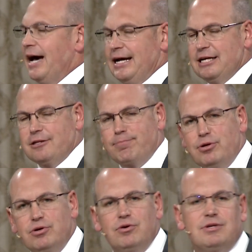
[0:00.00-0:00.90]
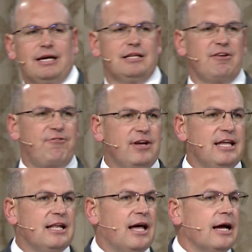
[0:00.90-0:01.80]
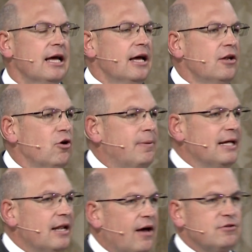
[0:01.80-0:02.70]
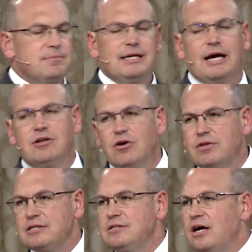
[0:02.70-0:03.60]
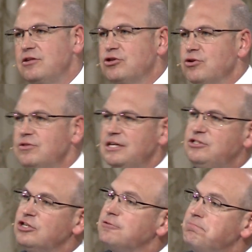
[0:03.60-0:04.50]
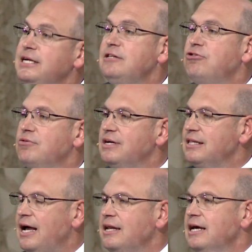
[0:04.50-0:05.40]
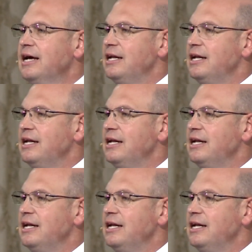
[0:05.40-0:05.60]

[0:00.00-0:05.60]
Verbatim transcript: I get the blues, I get the feeling like nobody loves me, and I know that's not the truth. That's just me doing that.